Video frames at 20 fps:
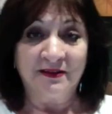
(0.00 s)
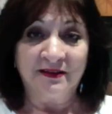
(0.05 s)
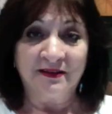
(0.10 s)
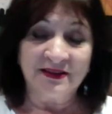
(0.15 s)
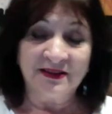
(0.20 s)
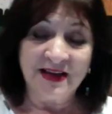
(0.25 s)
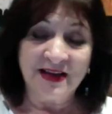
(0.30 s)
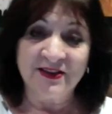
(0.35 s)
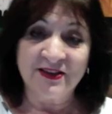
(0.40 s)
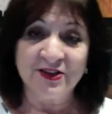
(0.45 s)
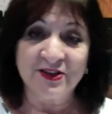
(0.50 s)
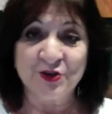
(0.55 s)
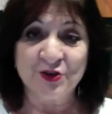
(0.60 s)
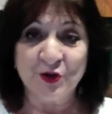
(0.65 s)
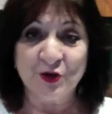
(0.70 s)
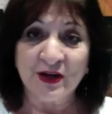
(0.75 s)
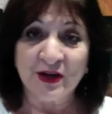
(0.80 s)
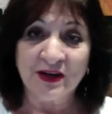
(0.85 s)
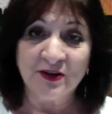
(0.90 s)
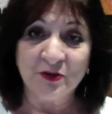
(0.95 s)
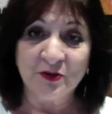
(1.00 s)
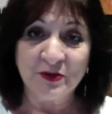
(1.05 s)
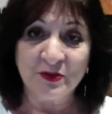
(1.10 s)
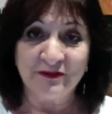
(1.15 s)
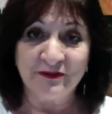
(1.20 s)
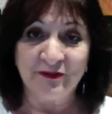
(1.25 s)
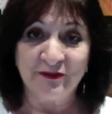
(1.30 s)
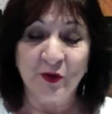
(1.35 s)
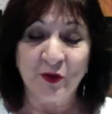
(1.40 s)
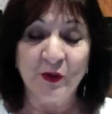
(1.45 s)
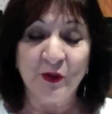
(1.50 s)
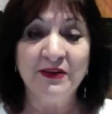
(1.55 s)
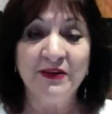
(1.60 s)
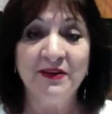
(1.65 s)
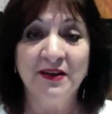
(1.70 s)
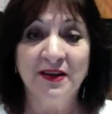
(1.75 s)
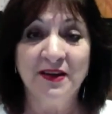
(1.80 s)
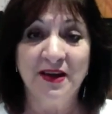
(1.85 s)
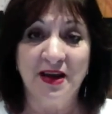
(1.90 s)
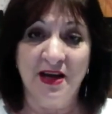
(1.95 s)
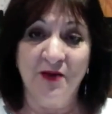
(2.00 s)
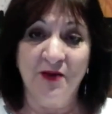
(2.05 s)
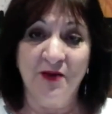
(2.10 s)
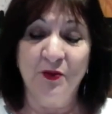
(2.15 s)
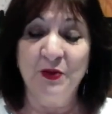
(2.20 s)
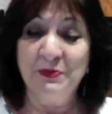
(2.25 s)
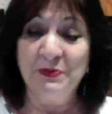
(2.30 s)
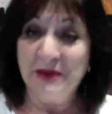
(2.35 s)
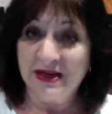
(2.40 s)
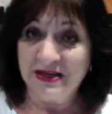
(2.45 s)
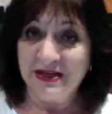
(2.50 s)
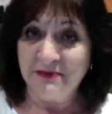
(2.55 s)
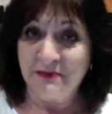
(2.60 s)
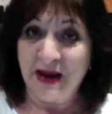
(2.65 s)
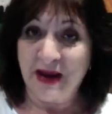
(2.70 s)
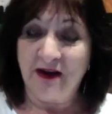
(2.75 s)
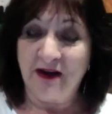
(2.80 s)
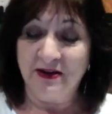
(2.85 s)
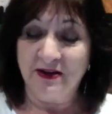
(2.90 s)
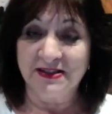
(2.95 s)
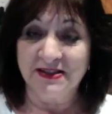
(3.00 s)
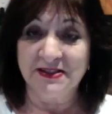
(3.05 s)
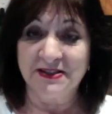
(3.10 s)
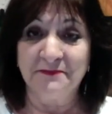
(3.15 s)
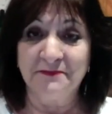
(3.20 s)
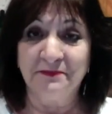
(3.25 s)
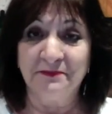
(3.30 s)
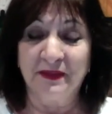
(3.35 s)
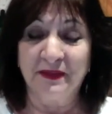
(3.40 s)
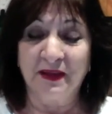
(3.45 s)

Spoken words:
take the story a little bit forward and we meet in Paris.